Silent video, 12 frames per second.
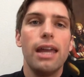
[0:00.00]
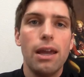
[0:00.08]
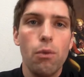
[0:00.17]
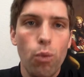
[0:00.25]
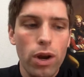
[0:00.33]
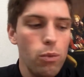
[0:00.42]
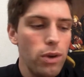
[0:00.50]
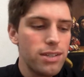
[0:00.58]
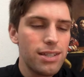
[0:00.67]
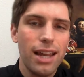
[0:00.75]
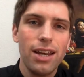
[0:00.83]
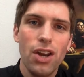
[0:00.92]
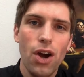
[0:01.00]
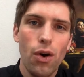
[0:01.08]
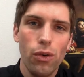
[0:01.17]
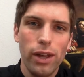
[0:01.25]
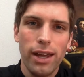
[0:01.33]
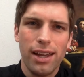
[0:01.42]
When we say no,
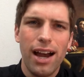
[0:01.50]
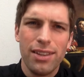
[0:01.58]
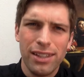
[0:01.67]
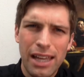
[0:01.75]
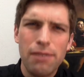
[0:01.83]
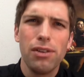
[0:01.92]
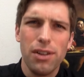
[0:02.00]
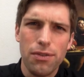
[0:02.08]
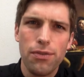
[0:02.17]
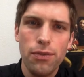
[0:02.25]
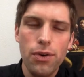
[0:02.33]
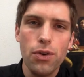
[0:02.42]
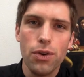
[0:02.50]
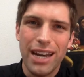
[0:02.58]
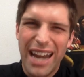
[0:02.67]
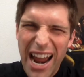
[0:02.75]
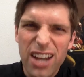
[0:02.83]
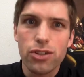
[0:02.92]
like on the level of food, it
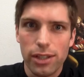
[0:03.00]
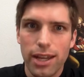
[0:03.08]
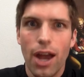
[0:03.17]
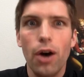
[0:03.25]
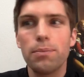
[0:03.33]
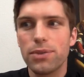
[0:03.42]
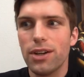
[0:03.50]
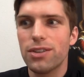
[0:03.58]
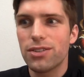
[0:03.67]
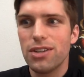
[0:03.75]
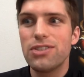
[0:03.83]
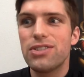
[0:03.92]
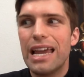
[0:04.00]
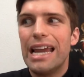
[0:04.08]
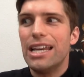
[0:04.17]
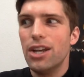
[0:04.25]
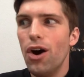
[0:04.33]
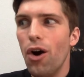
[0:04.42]
actually helps us say
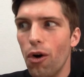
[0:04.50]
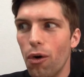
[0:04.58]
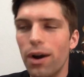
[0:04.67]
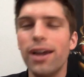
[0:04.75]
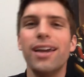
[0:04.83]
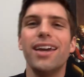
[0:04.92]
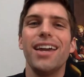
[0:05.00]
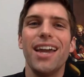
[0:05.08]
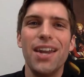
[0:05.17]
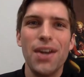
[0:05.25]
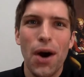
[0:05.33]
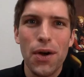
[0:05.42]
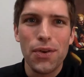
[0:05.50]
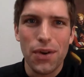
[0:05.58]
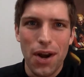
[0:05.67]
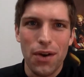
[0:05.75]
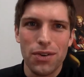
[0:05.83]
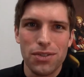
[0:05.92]
no in other
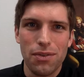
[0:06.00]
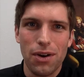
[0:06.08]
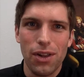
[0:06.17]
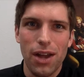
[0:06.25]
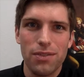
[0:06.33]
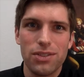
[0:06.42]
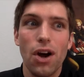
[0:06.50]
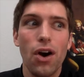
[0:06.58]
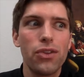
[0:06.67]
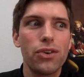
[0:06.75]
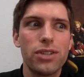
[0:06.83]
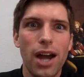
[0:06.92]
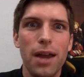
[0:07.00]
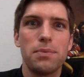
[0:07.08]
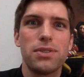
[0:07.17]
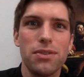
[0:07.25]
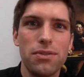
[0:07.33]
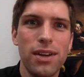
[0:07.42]
areas of our lives, to other
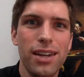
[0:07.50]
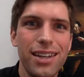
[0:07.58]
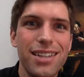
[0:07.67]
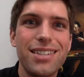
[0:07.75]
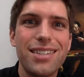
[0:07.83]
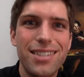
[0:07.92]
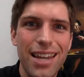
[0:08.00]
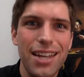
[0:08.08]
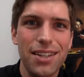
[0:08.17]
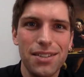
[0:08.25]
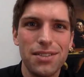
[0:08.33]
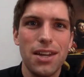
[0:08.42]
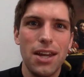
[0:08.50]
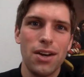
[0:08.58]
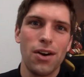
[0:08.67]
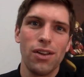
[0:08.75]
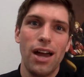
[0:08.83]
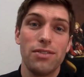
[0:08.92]
types of sins in
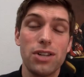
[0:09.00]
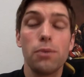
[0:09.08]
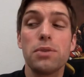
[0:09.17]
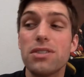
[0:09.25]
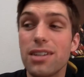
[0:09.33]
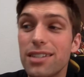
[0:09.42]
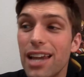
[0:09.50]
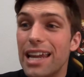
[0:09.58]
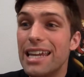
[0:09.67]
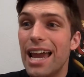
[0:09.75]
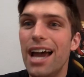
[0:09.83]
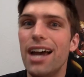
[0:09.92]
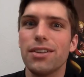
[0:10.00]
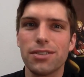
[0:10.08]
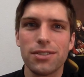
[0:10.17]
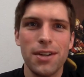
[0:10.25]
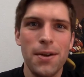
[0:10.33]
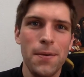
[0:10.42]
our lives. It helps us to say yes
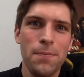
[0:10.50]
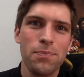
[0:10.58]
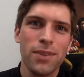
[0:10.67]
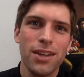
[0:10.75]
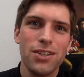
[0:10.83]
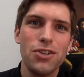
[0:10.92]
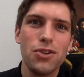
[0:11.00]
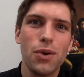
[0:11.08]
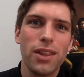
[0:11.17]
to doing